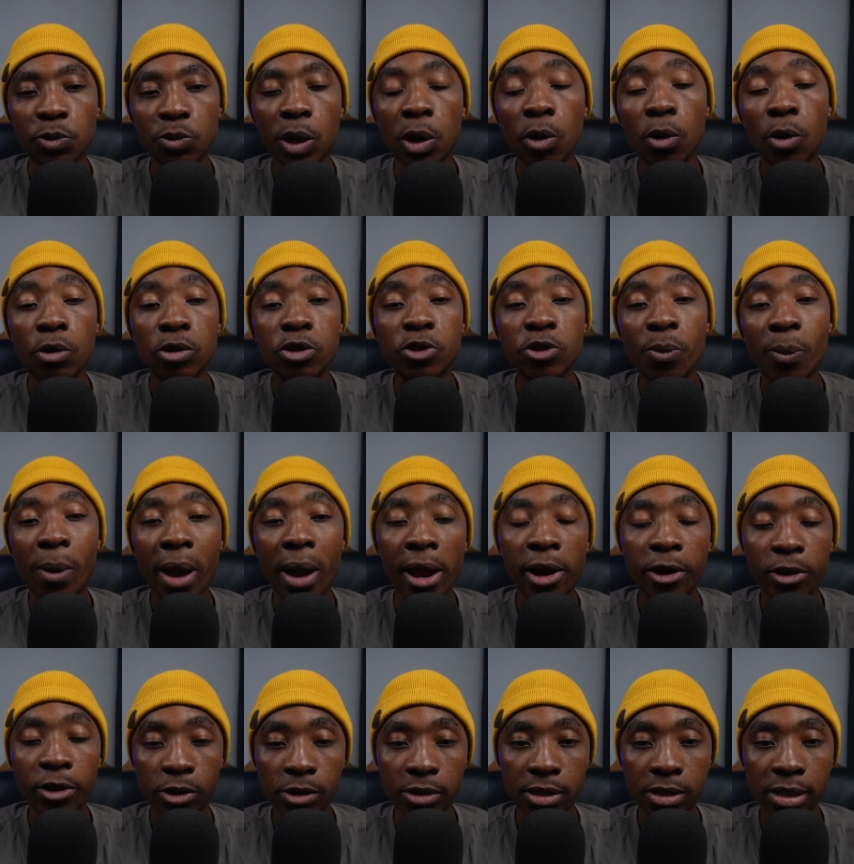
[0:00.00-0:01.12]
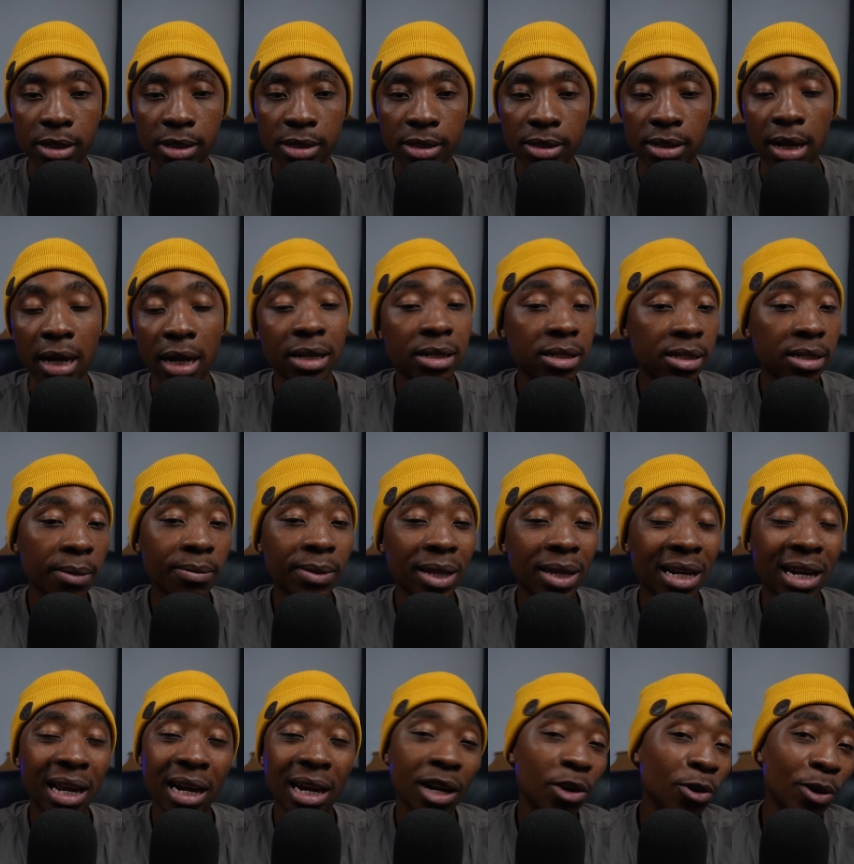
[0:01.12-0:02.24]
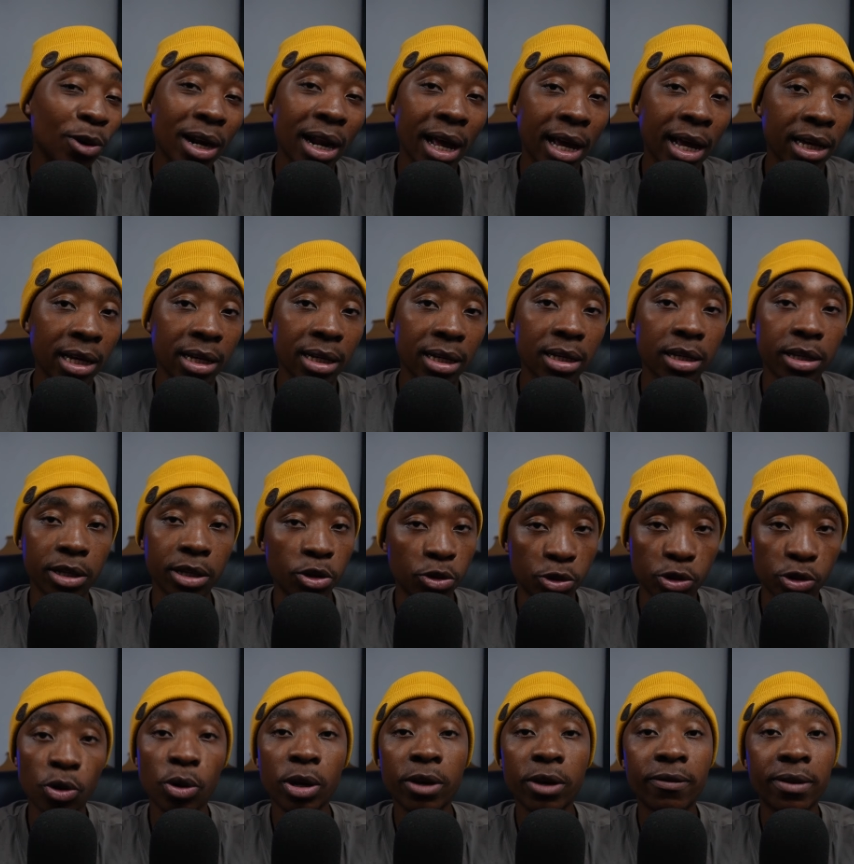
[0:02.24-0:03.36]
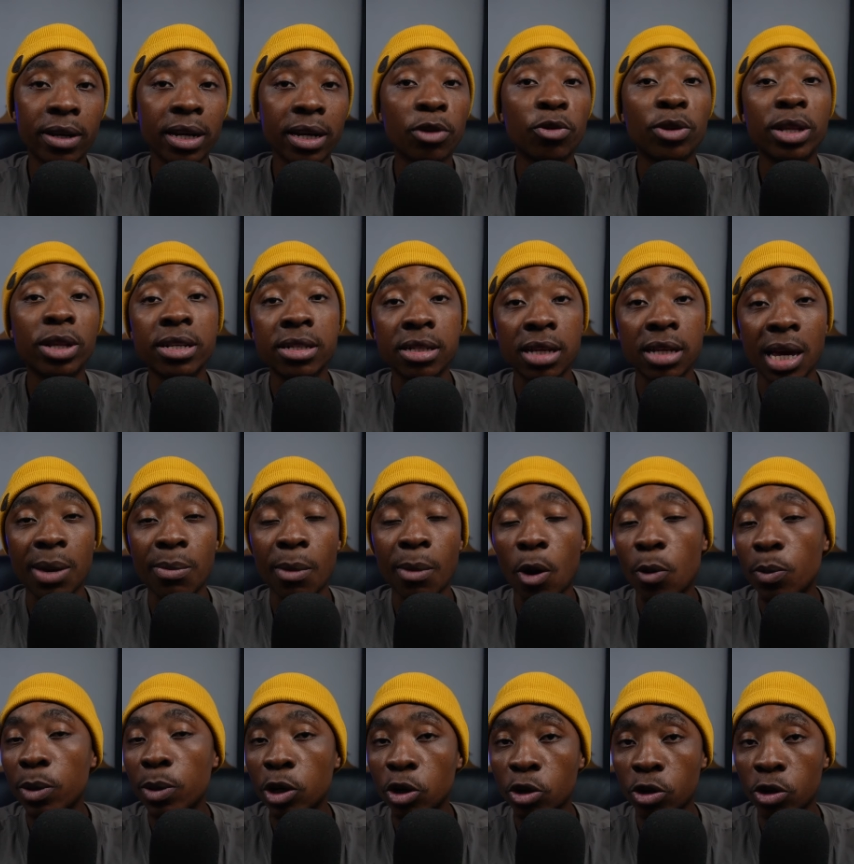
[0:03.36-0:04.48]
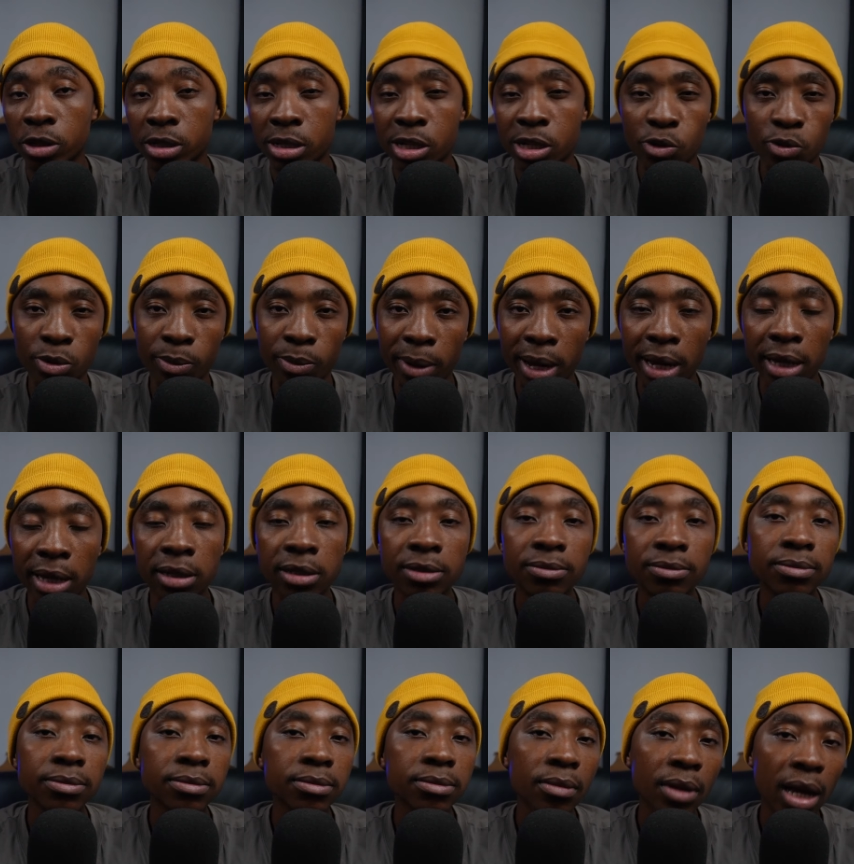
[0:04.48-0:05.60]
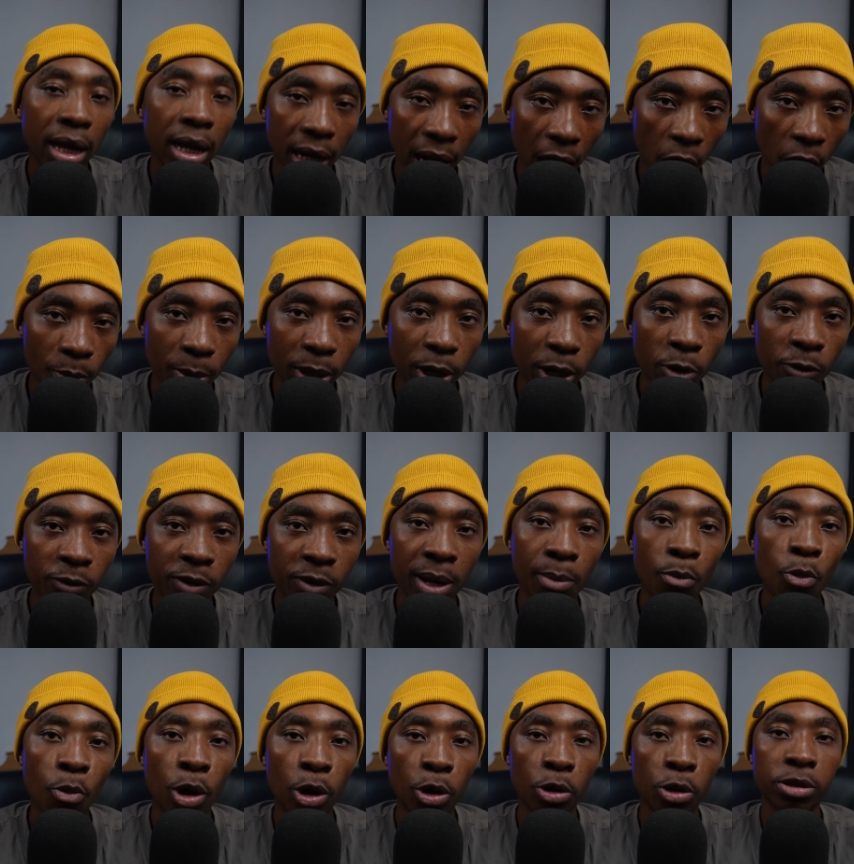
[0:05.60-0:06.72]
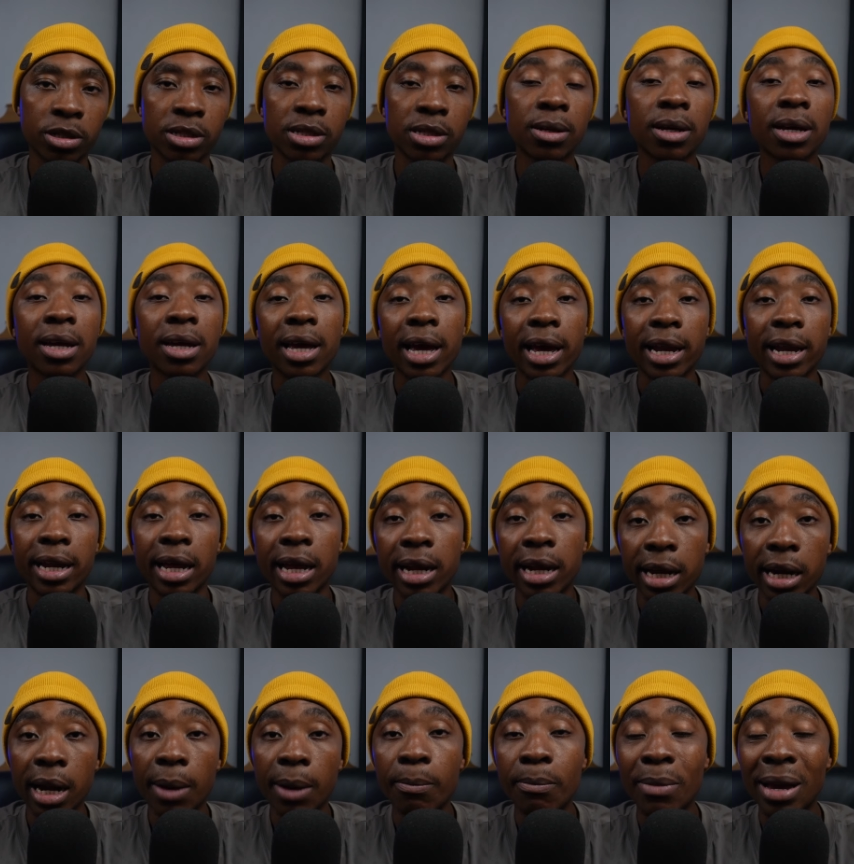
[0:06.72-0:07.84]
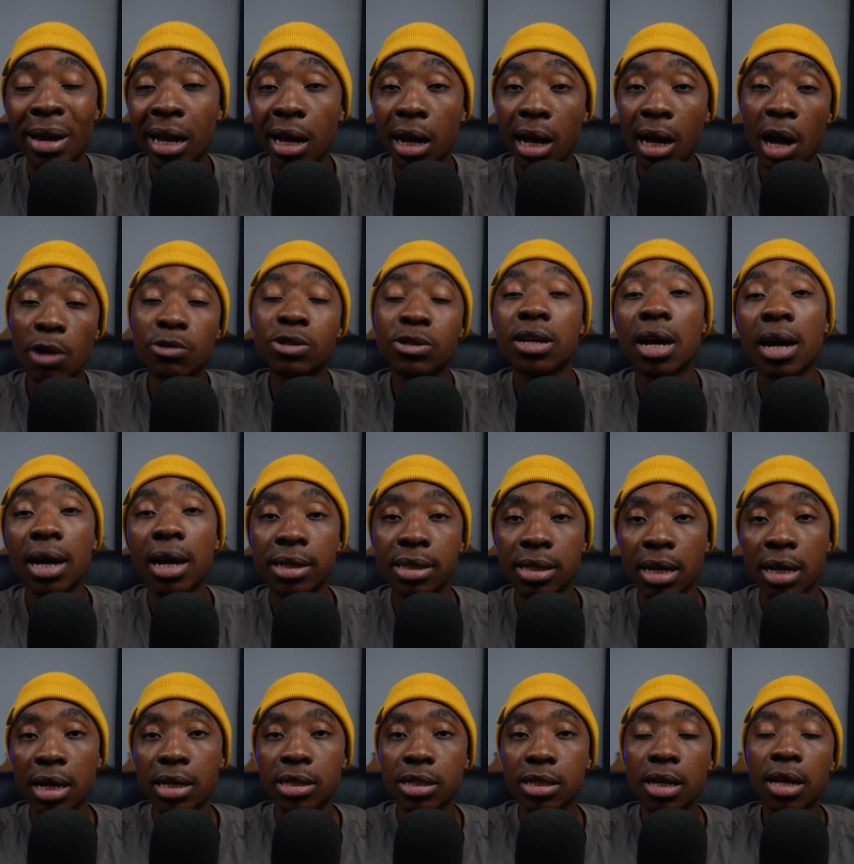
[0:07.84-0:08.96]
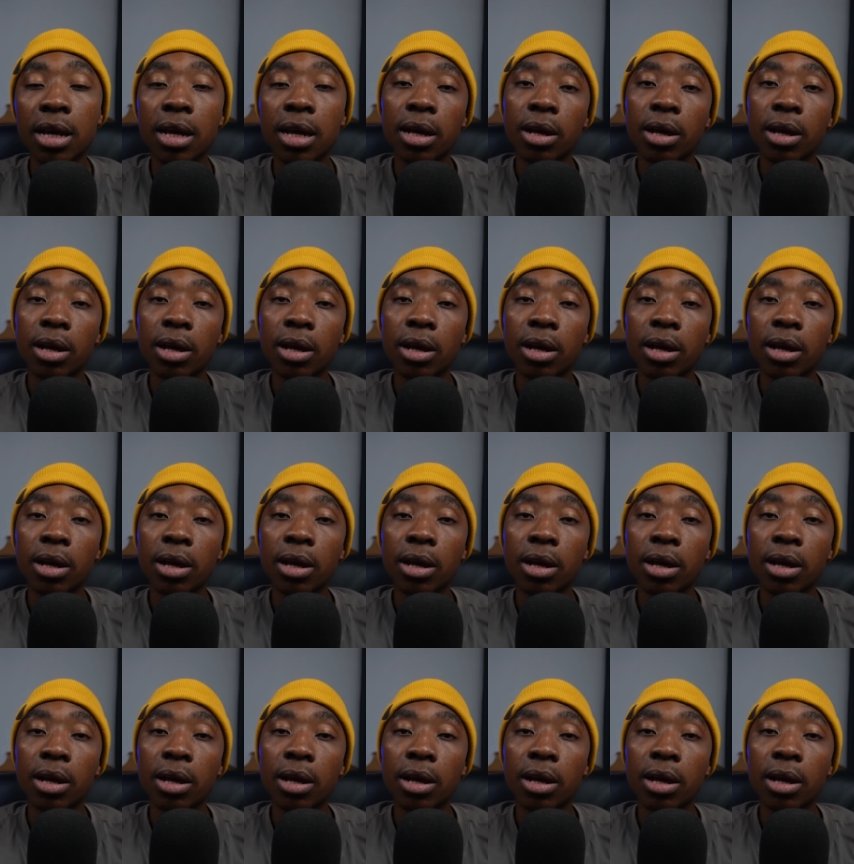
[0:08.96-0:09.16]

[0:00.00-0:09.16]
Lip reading: we are going to play crosses, that is something that I don't like. You saw even in this game how many crosses we played and how many of them were lost and ended up being counter attacks